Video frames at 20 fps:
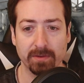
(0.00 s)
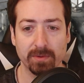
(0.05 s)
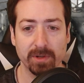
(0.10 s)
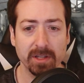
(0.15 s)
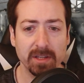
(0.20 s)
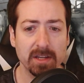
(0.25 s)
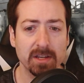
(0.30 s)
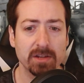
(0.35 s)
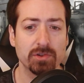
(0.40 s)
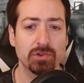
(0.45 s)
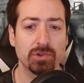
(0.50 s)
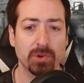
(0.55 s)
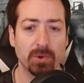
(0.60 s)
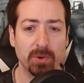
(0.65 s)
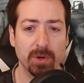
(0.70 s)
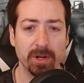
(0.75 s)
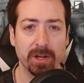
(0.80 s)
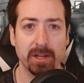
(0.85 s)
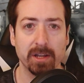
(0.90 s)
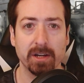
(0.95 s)
really
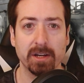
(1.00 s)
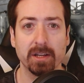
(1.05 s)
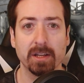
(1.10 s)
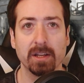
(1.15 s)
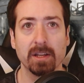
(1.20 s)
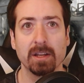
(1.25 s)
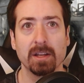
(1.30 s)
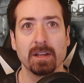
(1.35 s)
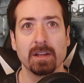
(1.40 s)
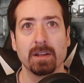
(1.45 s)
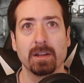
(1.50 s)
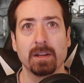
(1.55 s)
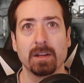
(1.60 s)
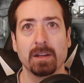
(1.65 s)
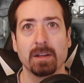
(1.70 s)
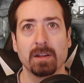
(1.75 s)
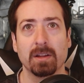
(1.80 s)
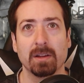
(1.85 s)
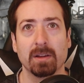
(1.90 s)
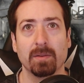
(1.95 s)
enjoyed
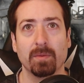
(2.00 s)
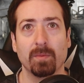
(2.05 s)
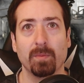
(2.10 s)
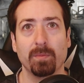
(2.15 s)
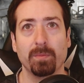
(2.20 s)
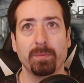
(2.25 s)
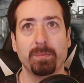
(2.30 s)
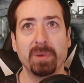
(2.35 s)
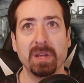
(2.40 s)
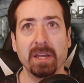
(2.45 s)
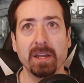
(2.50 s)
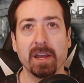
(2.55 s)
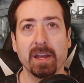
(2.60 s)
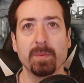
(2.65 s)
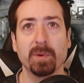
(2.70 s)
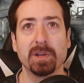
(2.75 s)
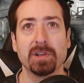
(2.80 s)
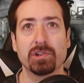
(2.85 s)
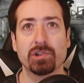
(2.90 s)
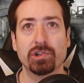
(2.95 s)
being
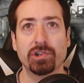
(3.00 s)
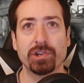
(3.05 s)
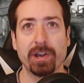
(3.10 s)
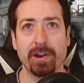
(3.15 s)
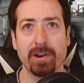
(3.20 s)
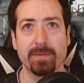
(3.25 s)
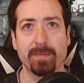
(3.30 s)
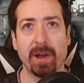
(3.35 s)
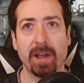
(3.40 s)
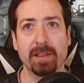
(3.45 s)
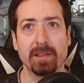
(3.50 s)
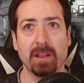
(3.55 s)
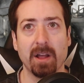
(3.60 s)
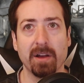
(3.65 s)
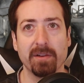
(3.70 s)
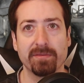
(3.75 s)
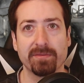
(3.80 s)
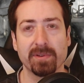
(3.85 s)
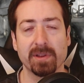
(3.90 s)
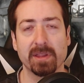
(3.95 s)
able to share my
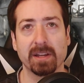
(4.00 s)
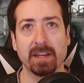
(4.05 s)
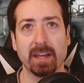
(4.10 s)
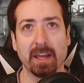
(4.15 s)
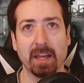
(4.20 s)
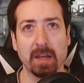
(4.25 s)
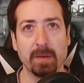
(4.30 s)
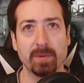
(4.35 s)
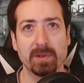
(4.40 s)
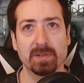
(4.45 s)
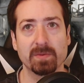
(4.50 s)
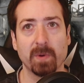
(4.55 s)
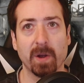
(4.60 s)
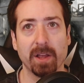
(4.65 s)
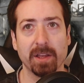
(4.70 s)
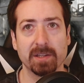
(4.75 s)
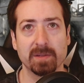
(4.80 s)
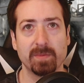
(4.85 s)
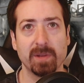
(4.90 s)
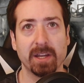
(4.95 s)
love for the game as
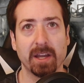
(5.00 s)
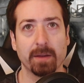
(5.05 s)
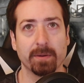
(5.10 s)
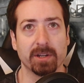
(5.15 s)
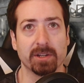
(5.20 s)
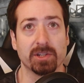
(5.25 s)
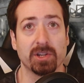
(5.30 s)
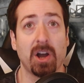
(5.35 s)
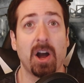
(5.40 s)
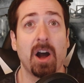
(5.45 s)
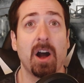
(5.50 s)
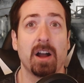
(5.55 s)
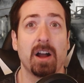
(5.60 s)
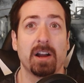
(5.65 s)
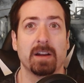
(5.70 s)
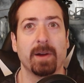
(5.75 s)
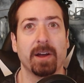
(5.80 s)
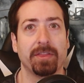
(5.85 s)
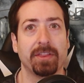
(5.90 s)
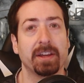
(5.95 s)
well as being able to talk
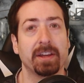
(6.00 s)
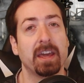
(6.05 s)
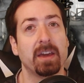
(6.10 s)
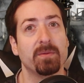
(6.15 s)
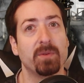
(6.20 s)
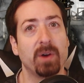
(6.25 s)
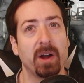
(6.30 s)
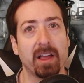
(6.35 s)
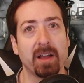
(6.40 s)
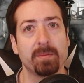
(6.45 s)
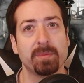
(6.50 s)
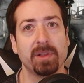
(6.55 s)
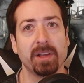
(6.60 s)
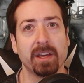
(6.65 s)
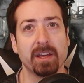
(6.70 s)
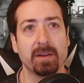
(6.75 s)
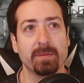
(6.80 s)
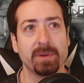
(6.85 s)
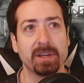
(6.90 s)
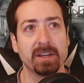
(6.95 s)
about the game while I
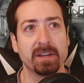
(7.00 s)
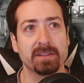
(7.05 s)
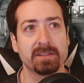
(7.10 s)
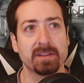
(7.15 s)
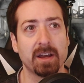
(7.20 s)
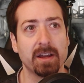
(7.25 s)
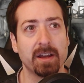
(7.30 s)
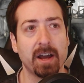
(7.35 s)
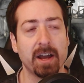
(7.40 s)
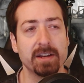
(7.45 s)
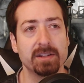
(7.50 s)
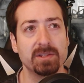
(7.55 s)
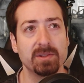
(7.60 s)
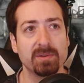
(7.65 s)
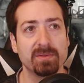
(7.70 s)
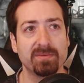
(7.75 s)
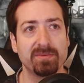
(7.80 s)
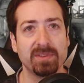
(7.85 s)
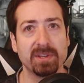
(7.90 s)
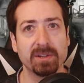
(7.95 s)
play it, because I
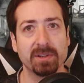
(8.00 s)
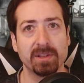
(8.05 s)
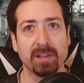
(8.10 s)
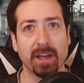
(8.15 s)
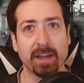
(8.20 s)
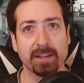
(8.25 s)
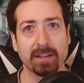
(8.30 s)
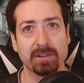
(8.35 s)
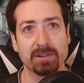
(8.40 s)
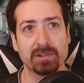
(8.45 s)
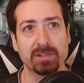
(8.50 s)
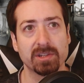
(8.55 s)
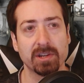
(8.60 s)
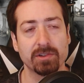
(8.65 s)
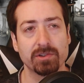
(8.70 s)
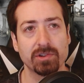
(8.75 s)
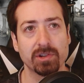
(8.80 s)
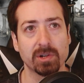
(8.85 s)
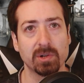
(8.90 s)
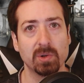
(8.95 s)
do feel like there's
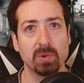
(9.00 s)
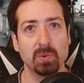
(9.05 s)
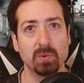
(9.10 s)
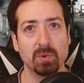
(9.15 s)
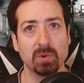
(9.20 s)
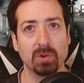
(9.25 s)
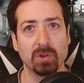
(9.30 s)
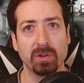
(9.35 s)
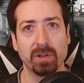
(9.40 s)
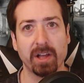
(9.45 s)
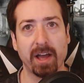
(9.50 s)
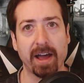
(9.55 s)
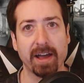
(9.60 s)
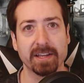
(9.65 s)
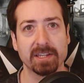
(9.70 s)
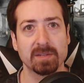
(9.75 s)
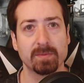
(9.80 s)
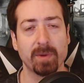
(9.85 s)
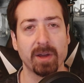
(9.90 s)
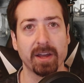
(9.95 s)
such a cool
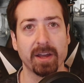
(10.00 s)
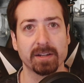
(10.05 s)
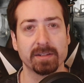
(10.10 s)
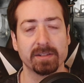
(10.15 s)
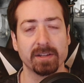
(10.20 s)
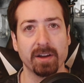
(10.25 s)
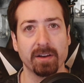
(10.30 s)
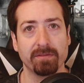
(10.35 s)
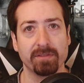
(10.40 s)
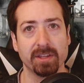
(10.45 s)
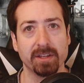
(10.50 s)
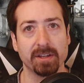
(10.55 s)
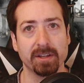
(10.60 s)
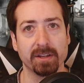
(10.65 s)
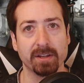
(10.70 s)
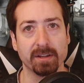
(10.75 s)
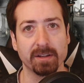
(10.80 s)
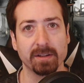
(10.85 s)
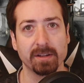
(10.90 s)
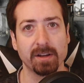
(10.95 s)
aspect of
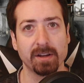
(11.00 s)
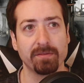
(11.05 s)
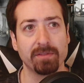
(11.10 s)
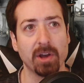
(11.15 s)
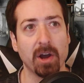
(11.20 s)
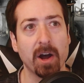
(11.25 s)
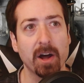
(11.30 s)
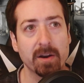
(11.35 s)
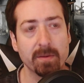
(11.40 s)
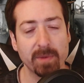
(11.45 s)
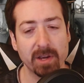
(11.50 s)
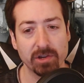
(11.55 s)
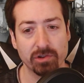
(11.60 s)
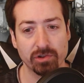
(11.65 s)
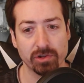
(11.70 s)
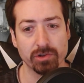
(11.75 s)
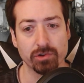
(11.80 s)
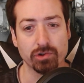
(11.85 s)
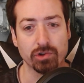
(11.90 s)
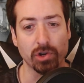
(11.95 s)
the
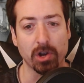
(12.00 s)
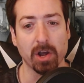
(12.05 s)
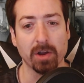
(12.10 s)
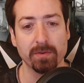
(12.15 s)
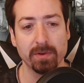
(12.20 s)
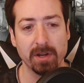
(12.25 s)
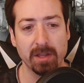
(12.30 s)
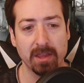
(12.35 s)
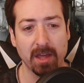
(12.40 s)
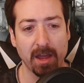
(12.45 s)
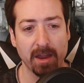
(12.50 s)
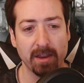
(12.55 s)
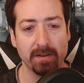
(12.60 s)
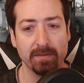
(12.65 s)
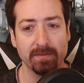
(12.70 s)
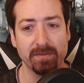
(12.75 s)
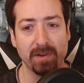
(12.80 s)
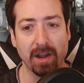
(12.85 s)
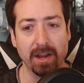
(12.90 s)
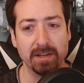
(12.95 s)
automation genre that
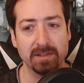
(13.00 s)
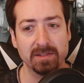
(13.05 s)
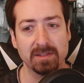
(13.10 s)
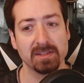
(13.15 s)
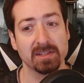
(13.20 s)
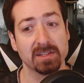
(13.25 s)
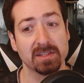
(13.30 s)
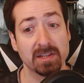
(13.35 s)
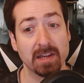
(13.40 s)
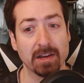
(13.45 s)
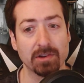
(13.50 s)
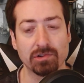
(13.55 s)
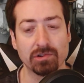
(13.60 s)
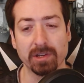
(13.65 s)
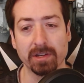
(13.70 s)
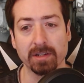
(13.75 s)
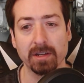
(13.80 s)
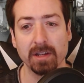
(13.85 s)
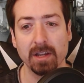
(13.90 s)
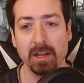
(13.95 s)
invites
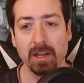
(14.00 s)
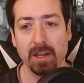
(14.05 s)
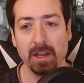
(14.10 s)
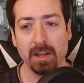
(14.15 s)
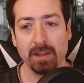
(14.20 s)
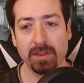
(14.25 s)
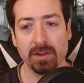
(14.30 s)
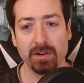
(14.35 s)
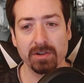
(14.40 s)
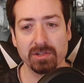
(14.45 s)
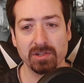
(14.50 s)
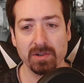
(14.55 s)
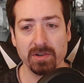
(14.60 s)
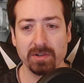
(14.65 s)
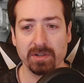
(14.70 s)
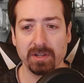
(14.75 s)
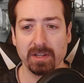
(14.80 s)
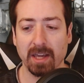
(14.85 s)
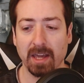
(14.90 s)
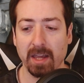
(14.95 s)
discussion. There are
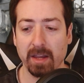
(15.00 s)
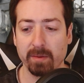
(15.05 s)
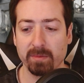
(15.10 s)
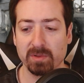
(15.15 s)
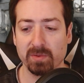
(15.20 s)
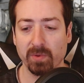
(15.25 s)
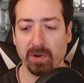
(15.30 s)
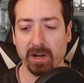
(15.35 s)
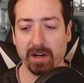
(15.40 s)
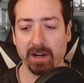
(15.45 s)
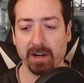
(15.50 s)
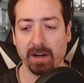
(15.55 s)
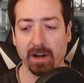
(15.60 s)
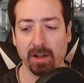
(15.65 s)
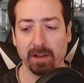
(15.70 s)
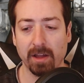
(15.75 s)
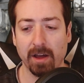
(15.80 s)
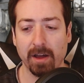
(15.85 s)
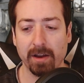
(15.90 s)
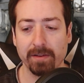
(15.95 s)
certain games where a
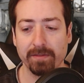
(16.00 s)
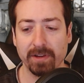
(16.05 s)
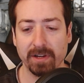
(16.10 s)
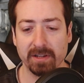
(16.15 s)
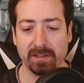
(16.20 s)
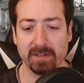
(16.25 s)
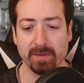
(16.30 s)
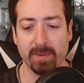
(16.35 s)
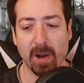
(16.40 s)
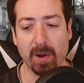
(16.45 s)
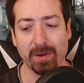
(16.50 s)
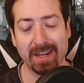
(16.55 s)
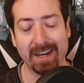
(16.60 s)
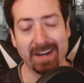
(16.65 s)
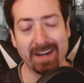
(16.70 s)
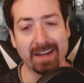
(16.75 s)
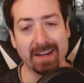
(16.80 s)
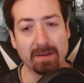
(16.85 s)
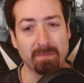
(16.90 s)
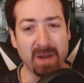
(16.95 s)
lot of it is about
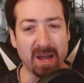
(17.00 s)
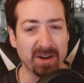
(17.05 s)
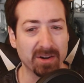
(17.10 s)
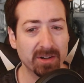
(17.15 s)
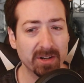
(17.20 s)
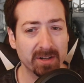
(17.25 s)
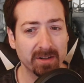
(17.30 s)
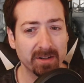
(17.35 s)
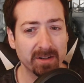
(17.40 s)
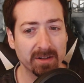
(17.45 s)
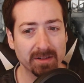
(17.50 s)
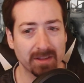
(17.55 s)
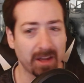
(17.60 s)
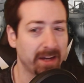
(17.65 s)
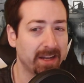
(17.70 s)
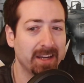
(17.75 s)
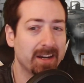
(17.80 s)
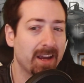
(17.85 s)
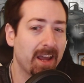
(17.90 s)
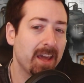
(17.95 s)
getting better,
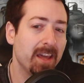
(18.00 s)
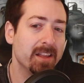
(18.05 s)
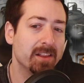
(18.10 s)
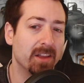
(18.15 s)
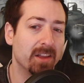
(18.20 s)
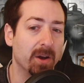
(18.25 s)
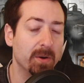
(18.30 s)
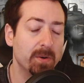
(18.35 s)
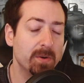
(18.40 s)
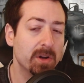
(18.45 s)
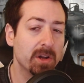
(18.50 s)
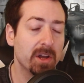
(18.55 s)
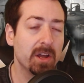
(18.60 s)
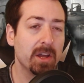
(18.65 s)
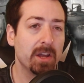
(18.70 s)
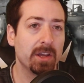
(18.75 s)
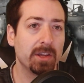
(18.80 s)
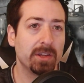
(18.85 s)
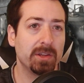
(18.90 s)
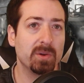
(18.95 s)
like in Halo.
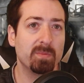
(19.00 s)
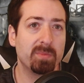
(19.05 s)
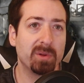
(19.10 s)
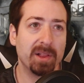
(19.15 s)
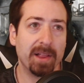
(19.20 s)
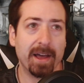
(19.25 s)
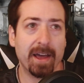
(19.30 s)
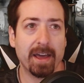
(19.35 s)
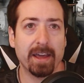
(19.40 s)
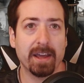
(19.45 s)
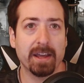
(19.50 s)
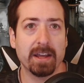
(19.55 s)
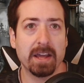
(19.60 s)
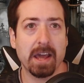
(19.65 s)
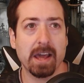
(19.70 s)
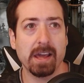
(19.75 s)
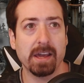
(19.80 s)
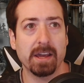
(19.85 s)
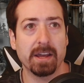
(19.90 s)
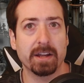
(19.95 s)
You play
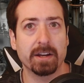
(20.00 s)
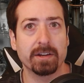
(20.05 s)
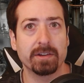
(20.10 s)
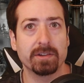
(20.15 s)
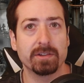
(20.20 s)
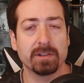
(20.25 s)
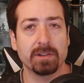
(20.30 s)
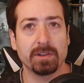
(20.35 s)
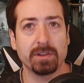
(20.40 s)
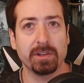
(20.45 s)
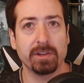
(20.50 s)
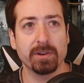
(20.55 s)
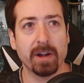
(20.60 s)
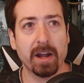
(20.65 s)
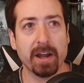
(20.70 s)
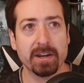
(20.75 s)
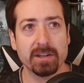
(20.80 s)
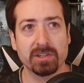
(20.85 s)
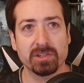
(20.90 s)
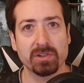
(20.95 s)
and you're
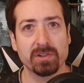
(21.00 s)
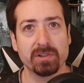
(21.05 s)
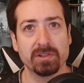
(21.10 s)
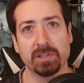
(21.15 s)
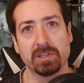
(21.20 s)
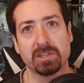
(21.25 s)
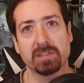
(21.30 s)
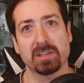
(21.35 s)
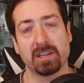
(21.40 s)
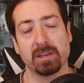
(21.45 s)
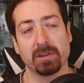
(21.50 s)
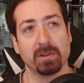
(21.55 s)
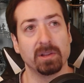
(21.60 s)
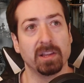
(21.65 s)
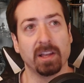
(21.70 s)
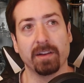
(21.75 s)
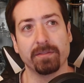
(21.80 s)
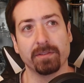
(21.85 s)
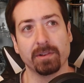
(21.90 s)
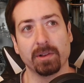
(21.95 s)
at a certain skill
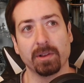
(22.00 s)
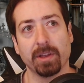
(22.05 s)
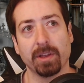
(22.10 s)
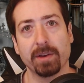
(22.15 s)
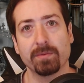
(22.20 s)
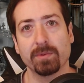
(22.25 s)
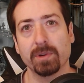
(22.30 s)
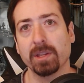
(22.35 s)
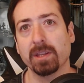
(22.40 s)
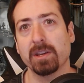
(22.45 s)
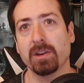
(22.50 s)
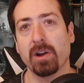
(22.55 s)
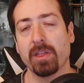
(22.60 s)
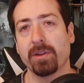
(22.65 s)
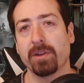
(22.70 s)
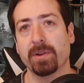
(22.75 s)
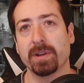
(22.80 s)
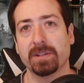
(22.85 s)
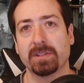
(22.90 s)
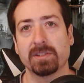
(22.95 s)
level, and really all
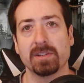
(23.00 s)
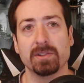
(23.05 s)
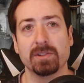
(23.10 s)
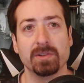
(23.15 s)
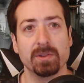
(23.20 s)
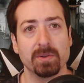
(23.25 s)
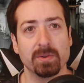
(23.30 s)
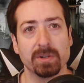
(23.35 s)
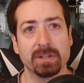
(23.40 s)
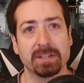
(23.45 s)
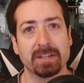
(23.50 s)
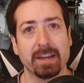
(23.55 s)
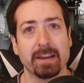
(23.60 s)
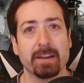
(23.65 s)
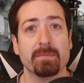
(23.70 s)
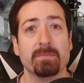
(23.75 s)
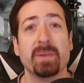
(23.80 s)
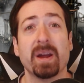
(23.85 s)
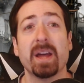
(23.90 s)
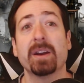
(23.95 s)
there is to do is
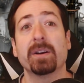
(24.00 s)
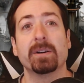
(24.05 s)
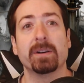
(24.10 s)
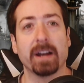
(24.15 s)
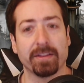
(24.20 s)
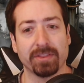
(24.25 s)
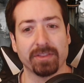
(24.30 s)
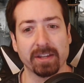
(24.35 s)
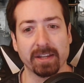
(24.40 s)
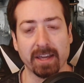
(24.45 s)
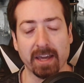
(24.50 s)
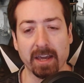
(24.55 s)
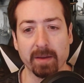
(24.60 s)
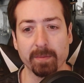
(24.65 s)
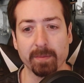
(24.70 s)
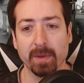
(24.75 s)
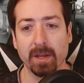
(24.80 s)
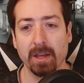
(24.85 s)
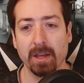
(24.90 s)
get better at the game.